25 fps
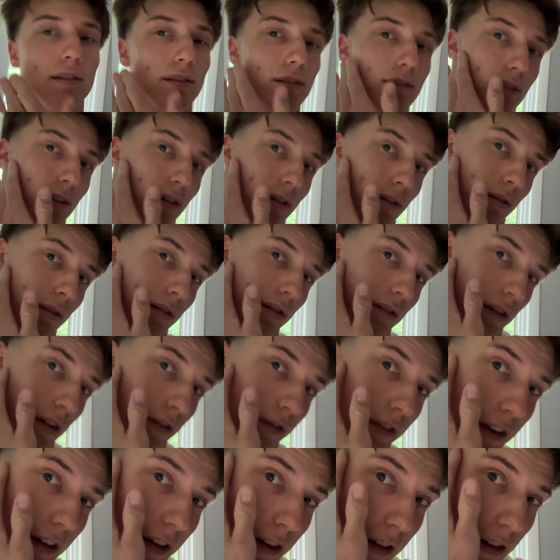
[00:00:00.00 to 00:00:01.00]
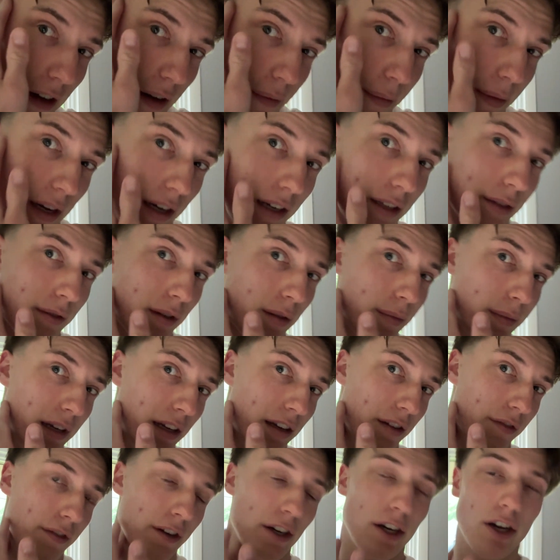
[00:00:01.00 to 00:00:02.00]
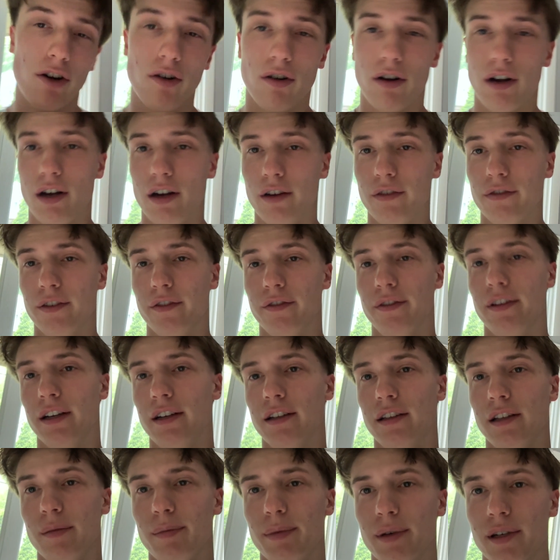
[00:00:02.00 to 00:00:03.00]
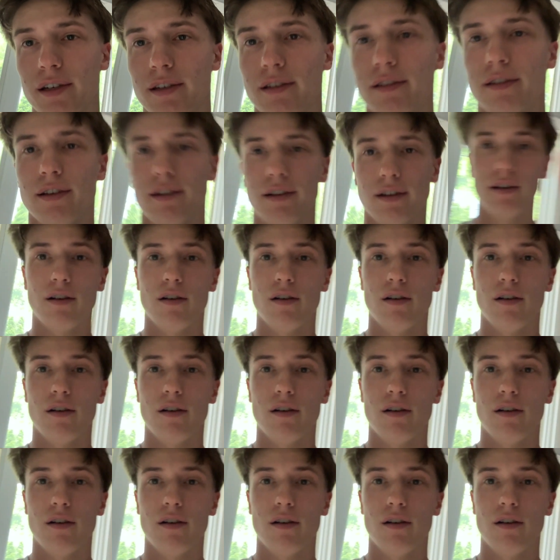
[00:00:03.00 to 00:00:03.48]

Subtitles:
so I figured I might as well make a video off of the clippers.